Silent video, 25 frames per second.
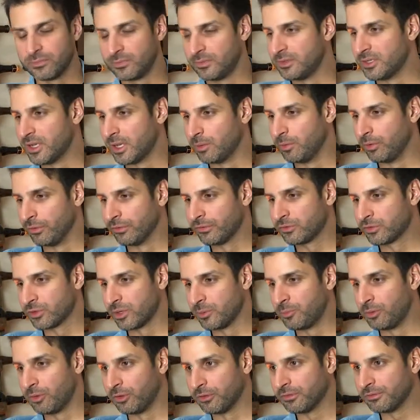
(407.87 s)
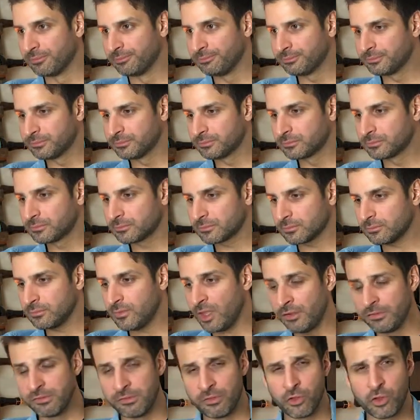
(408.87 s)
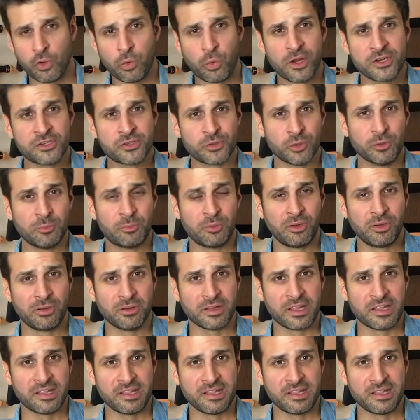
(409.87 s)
doubles, triples. So the quadruple